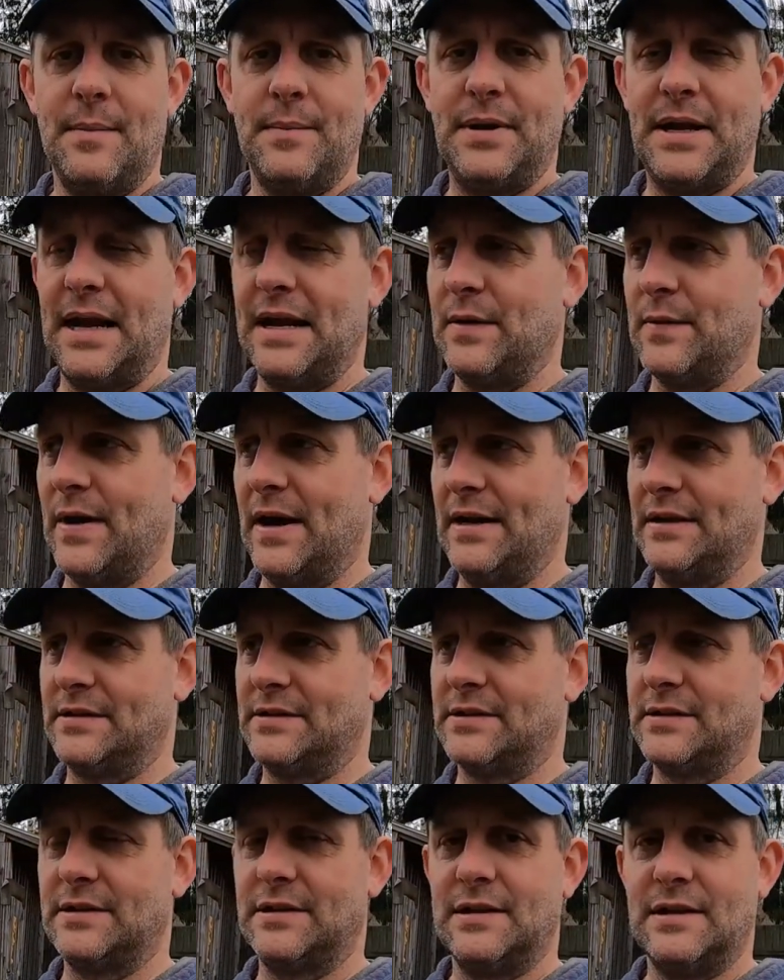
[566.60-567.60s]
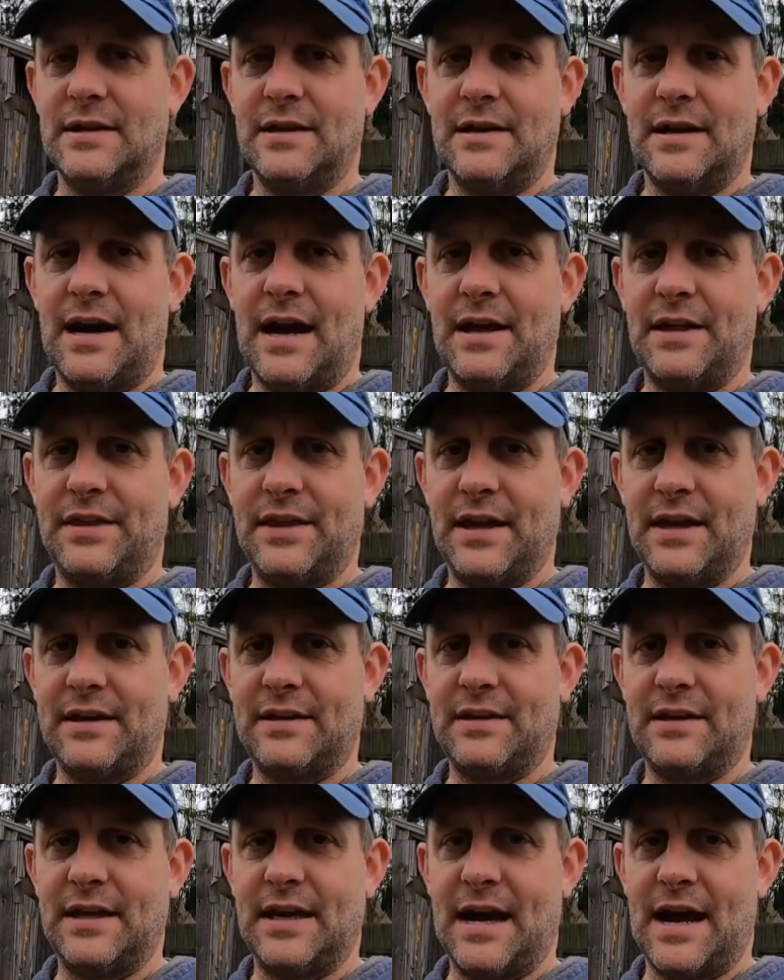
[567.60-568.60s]
but anyways, I
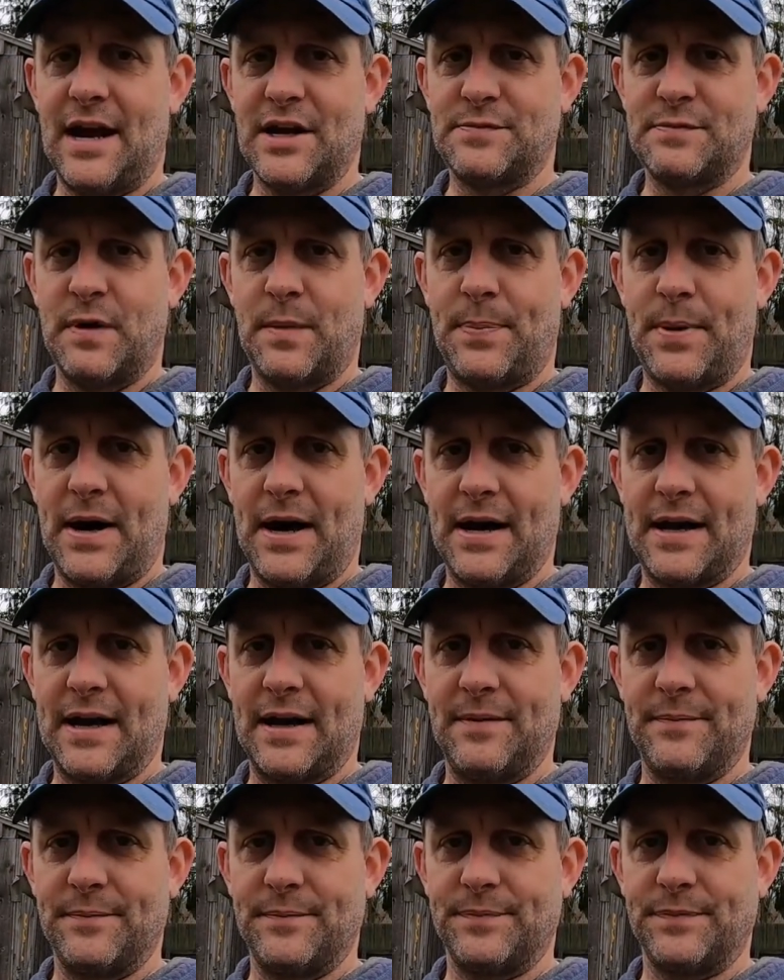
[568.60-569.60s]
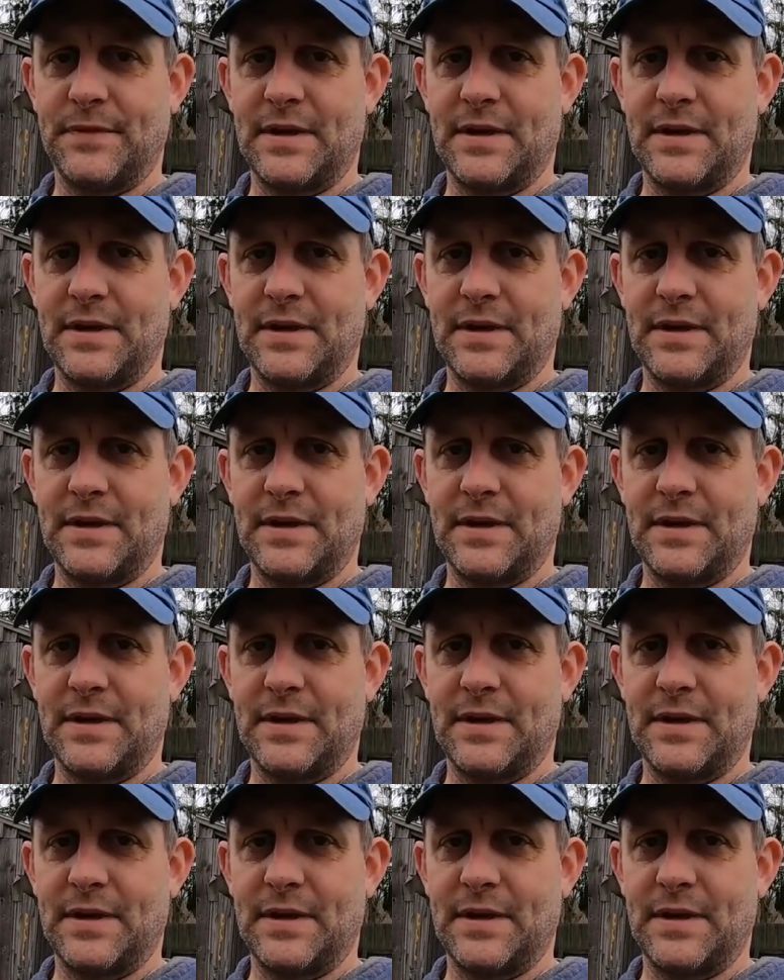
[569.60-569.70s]
think the Osmo Pocket